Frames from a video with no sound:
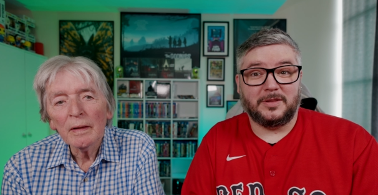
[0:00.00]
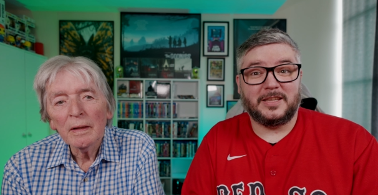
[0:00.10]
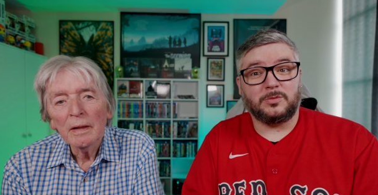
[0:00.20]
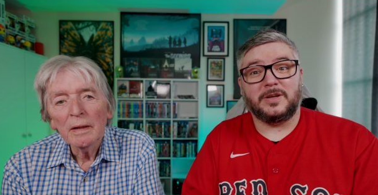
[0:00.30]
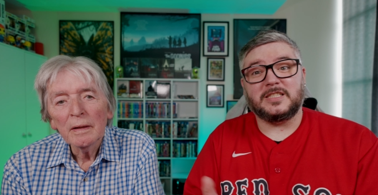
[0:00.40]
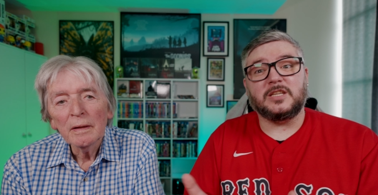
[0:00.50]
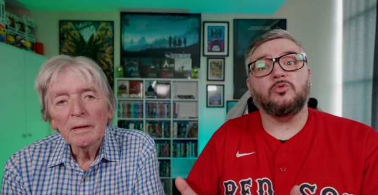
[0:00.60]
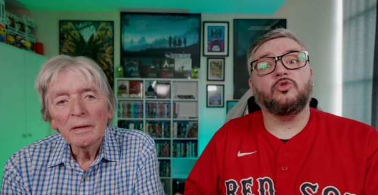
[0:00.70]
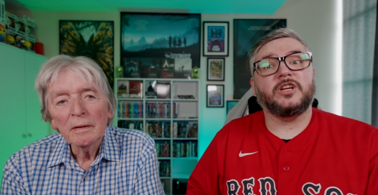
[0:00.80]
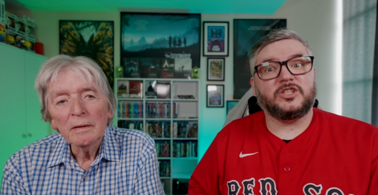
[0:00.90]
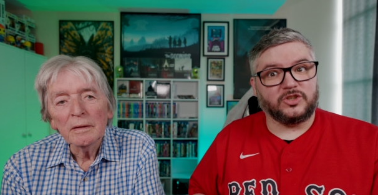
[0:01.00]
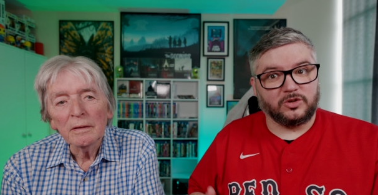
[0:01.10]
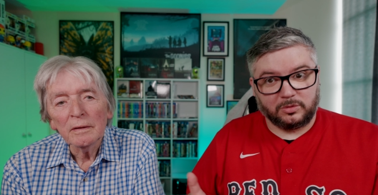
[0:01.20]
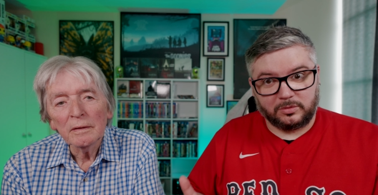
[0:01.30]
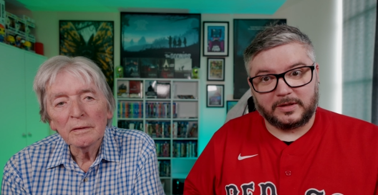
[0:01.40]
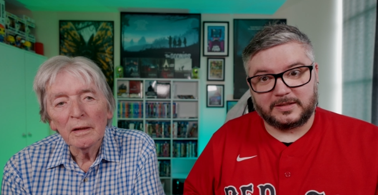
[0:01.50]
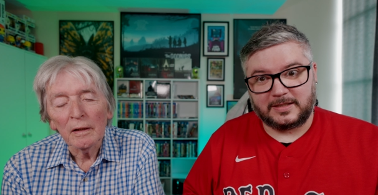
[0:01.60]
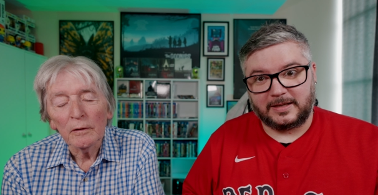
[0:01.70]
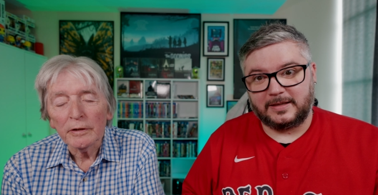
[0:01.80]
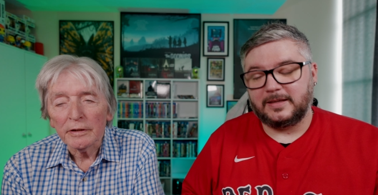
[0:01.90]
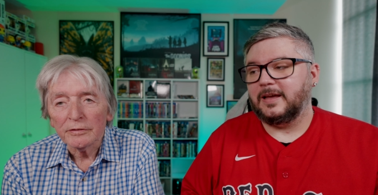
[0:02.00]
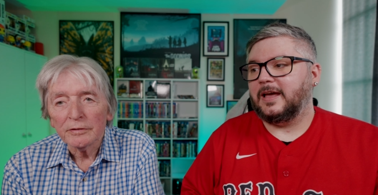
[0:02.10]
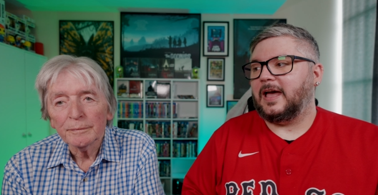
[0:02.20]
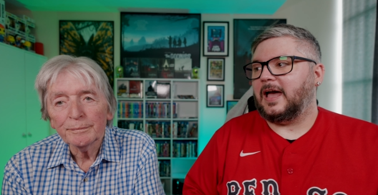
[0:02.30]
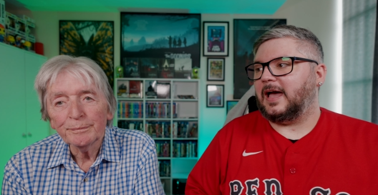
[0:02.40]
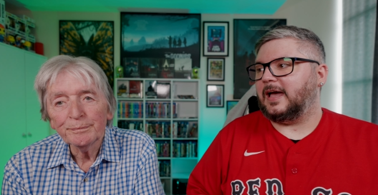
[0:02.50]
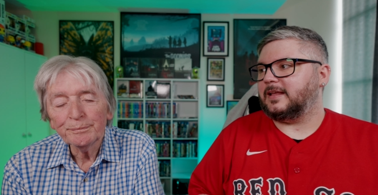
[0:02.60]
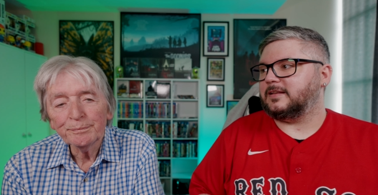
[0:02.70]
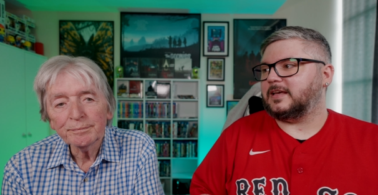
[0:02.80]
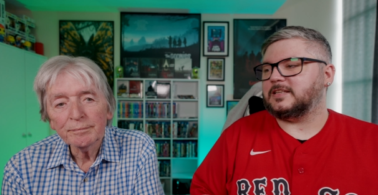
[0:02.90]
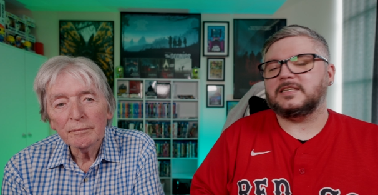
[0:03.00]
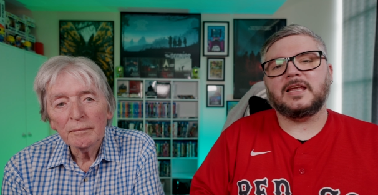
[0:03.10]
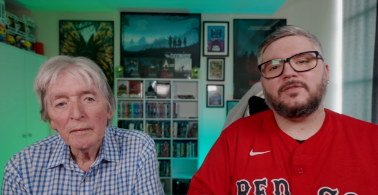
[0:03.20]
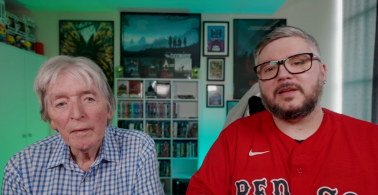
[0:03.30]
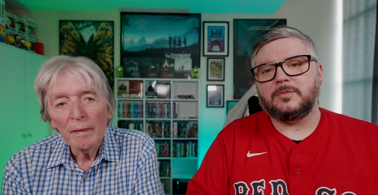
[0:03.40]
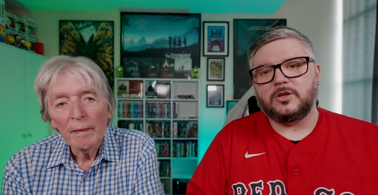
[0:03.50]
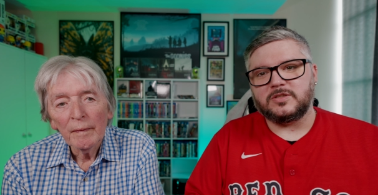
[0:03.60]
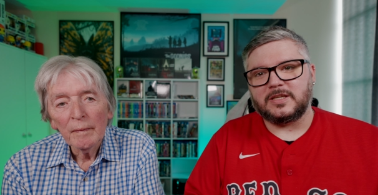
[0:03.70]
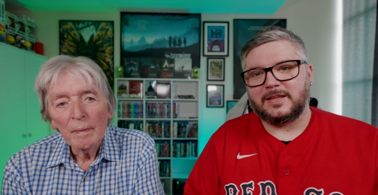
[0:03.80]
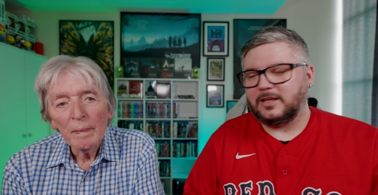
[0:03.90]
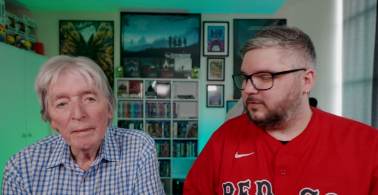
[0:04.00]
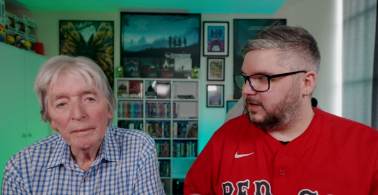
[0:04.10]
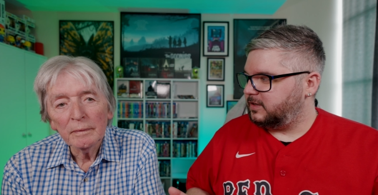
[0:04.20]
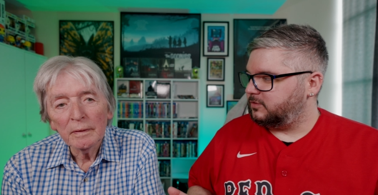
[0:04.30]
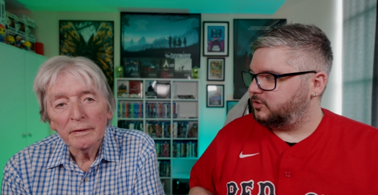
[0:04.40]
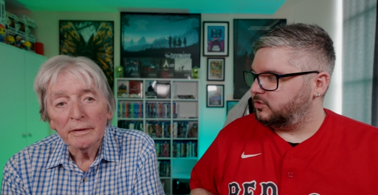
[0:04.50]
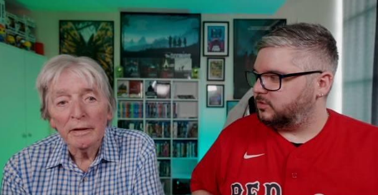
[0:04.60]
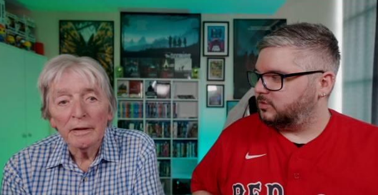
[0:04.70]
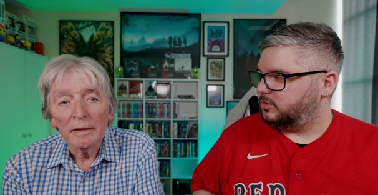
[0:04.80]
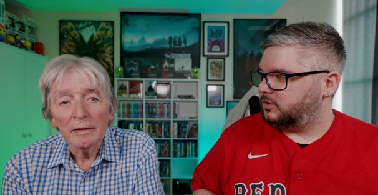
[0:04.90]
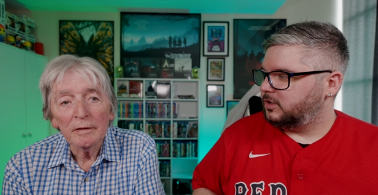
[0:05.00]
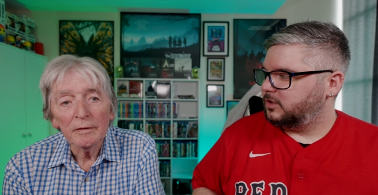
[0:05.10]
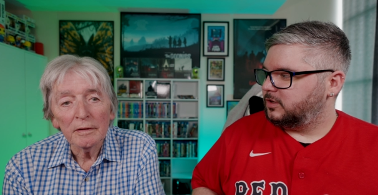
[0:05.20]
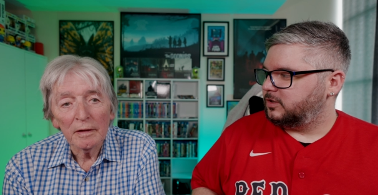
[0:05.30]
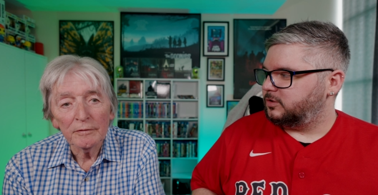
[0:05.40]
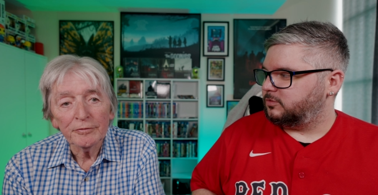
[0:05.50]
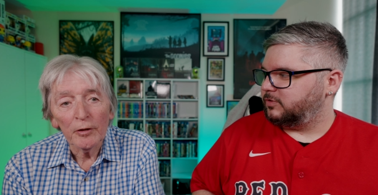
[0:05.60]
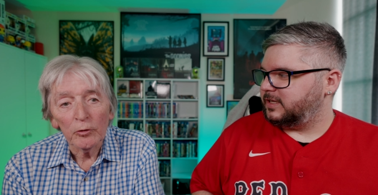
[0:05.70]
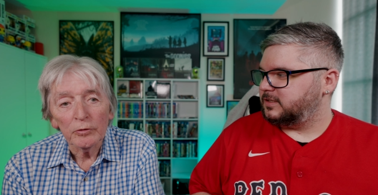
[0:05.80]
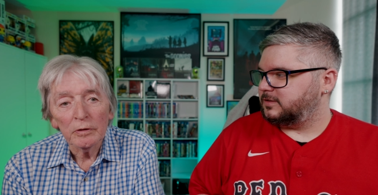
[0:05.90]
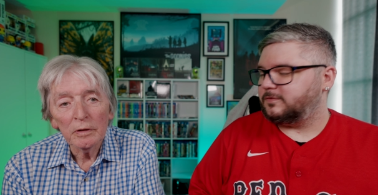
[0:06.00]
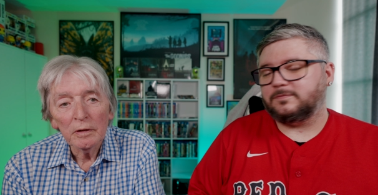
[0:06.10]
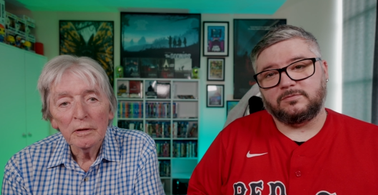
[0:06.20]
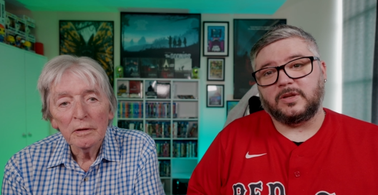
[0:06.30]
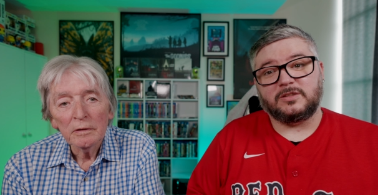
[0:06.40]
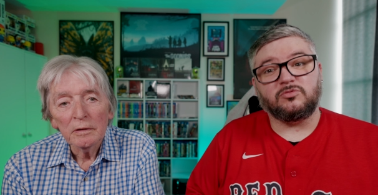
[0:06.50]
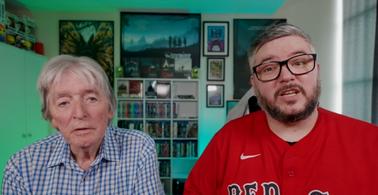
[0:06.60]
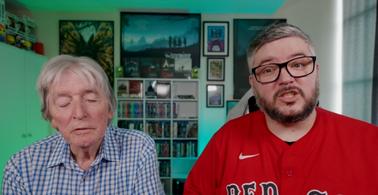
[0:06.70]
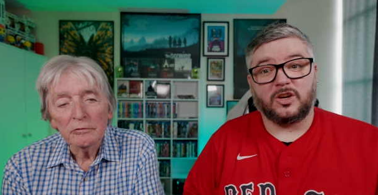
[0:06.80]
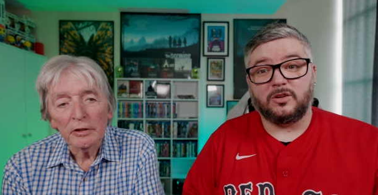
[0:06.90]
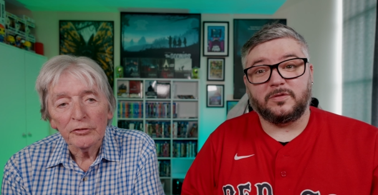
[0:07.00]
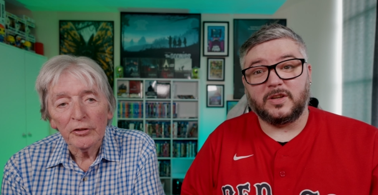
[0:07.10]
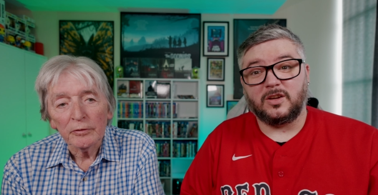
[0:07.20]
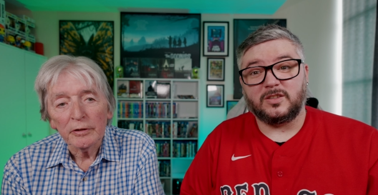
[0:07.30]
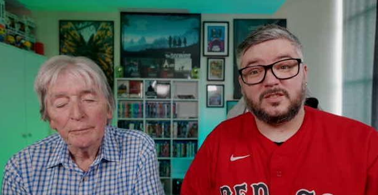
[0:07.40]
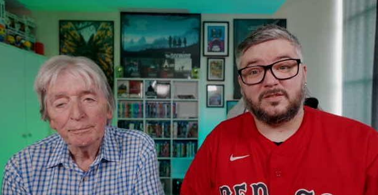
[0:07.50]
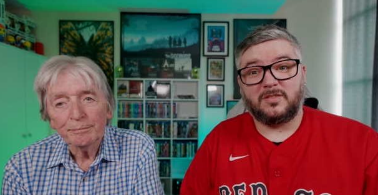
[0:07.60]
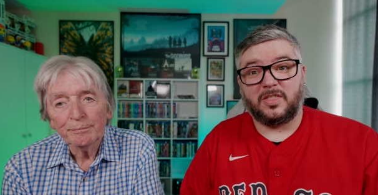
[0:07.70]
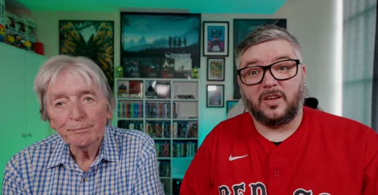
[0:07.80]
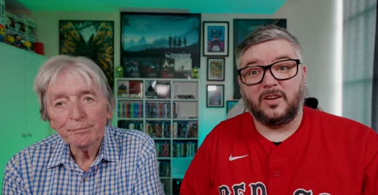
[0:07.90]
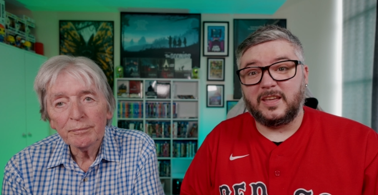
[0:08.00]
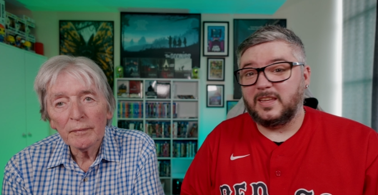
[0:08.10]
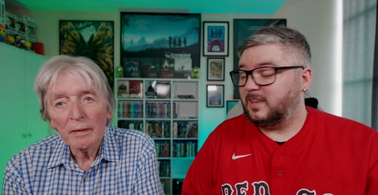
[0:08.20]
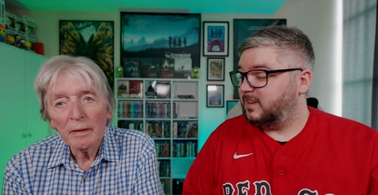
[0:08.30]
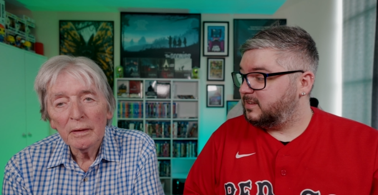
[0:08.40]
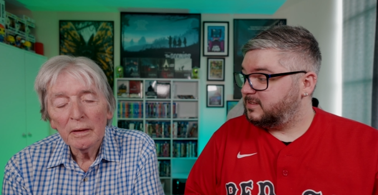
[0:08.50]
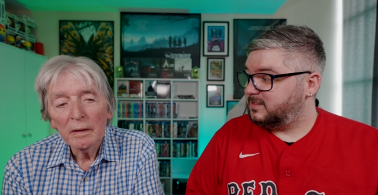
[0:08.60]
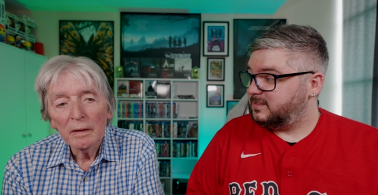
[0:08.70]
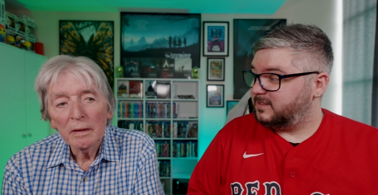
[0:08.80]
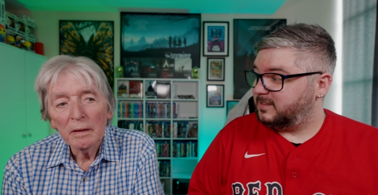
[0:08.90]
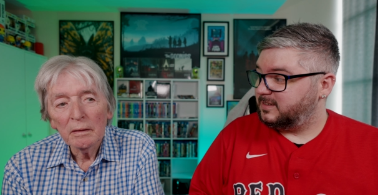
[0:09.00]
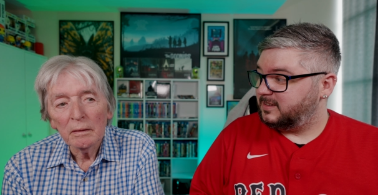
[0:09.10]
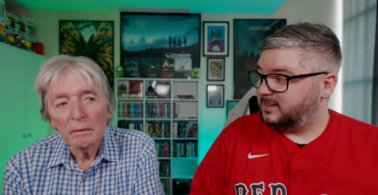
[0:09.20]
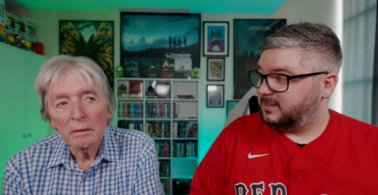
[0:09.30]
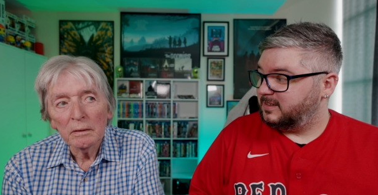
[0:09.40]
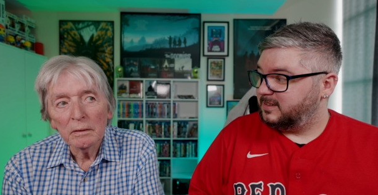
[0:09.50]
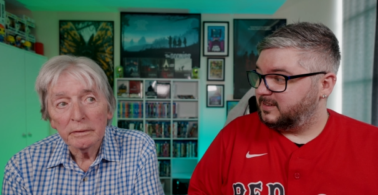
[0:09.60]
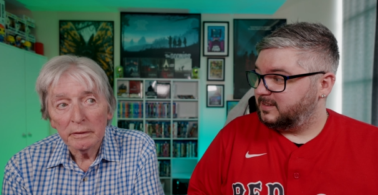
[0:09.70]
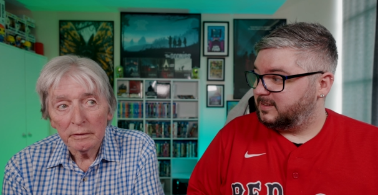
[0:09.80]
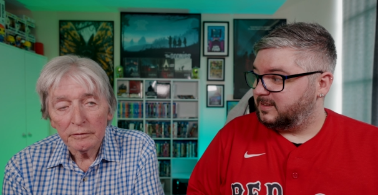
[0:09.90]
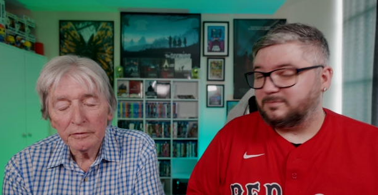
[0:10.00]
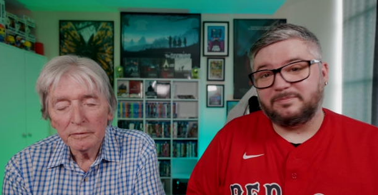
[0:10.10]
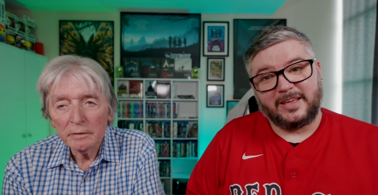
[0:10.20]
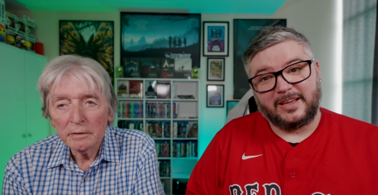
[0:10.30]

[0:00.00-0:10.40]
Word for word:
Speaker 1: But this one is the original, let's say, and has lovely music that you've had on your ringtone for the last 30 years. Yes.